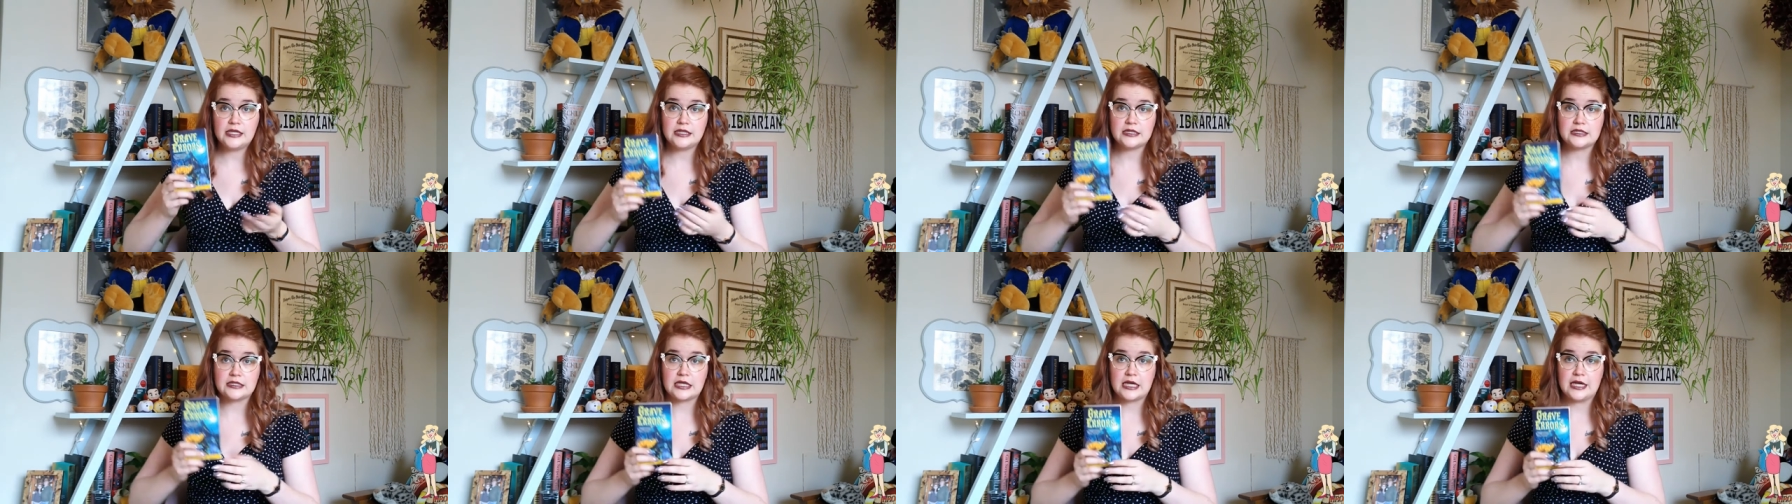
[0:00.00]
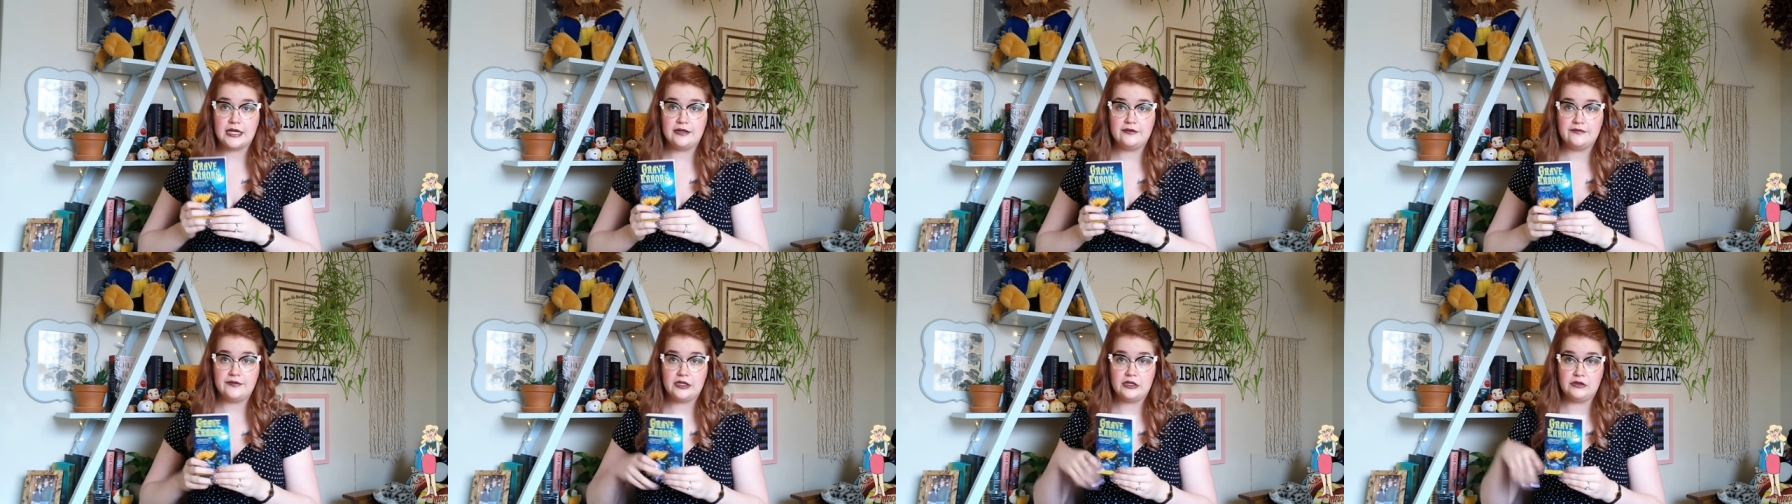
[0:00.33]
It's
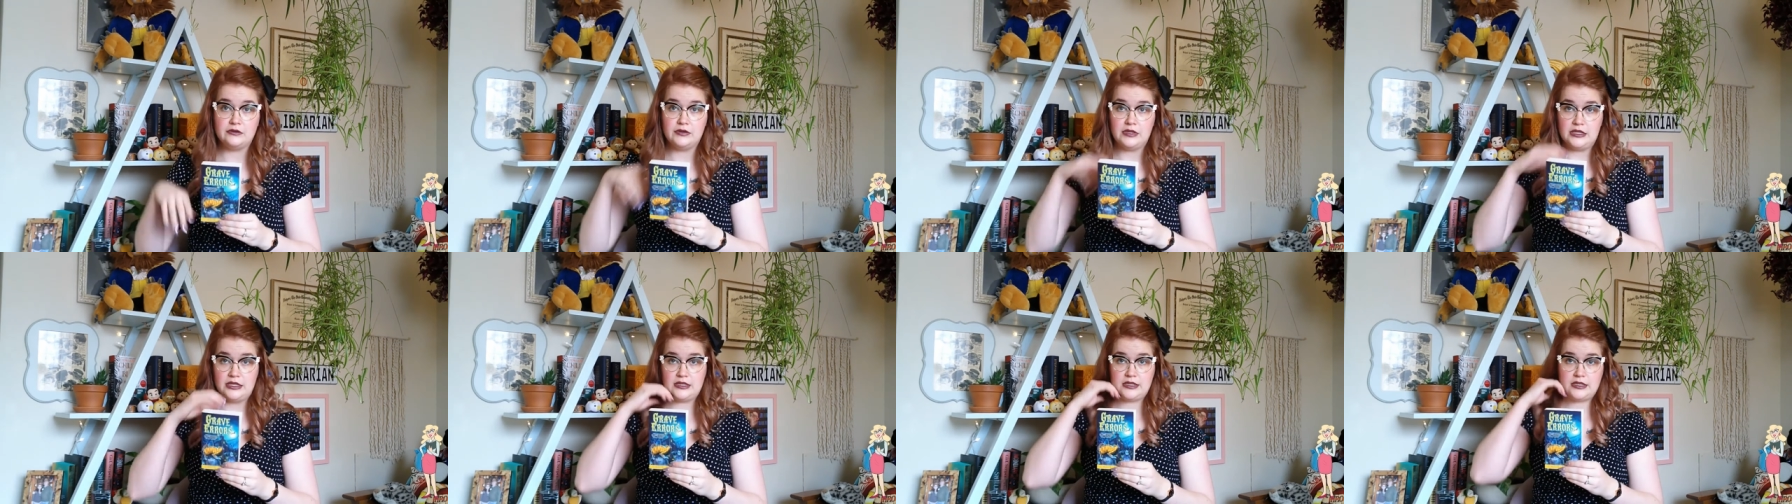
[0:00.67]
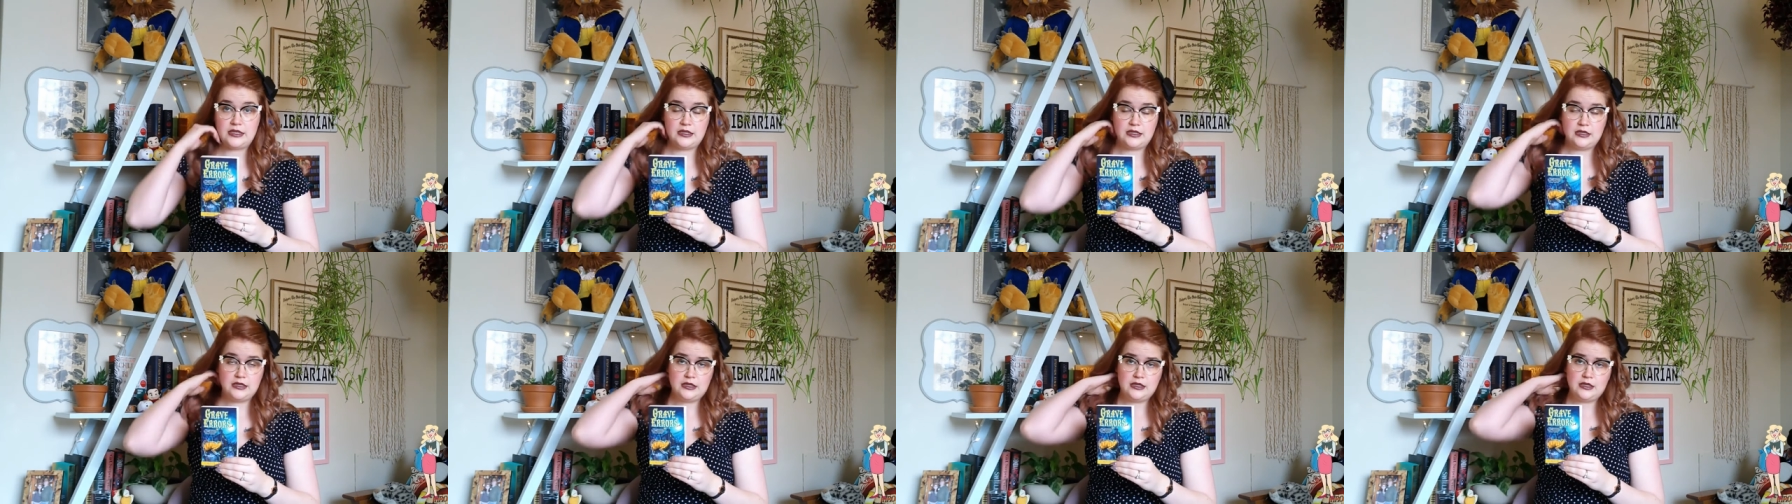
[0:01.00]
kind of a unique
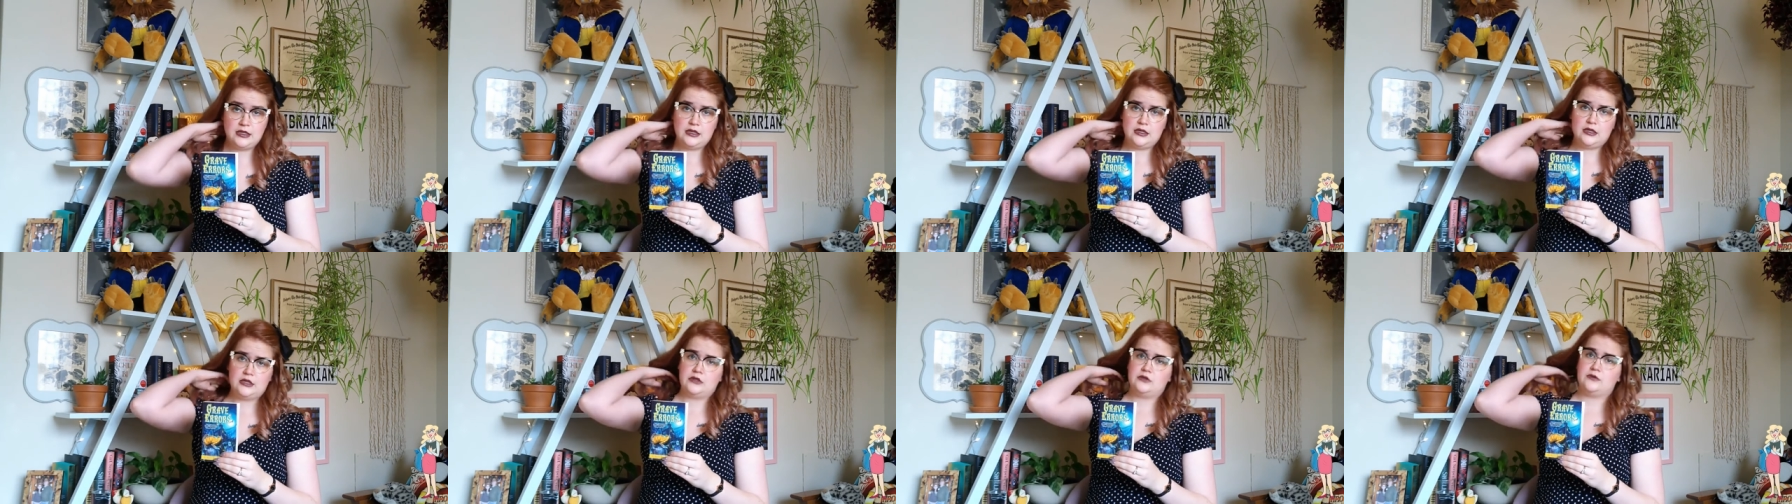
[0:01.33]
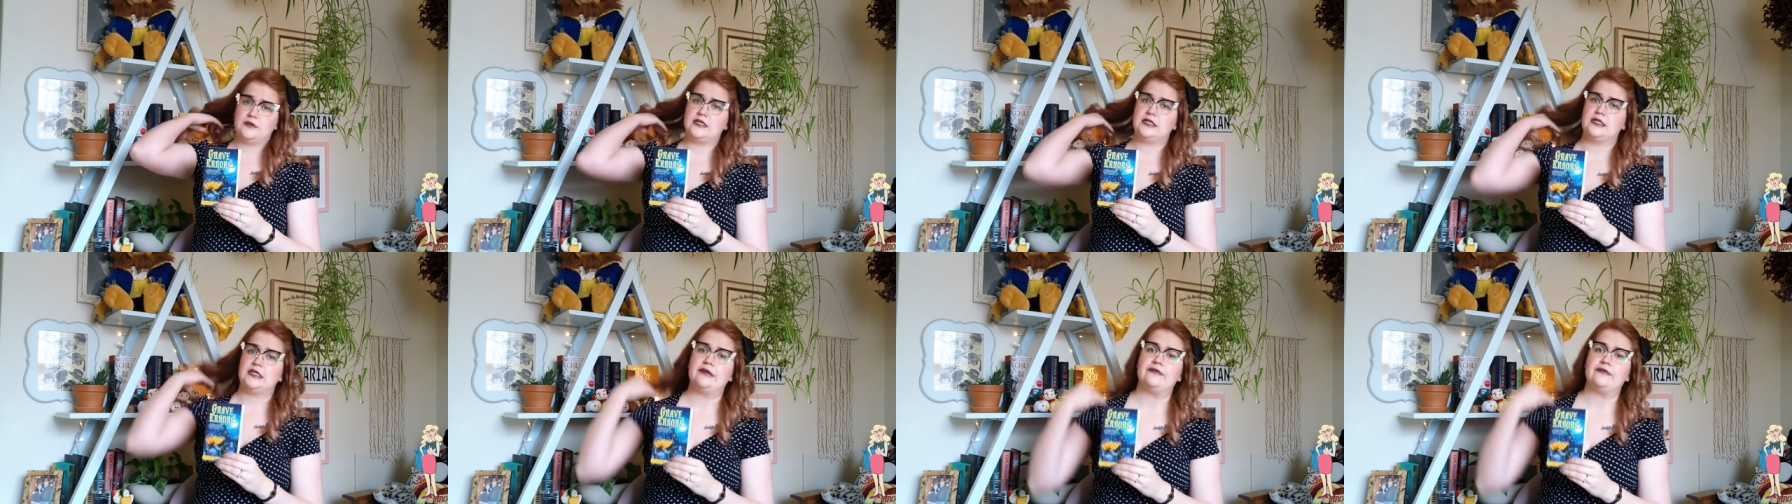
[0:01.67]
twist.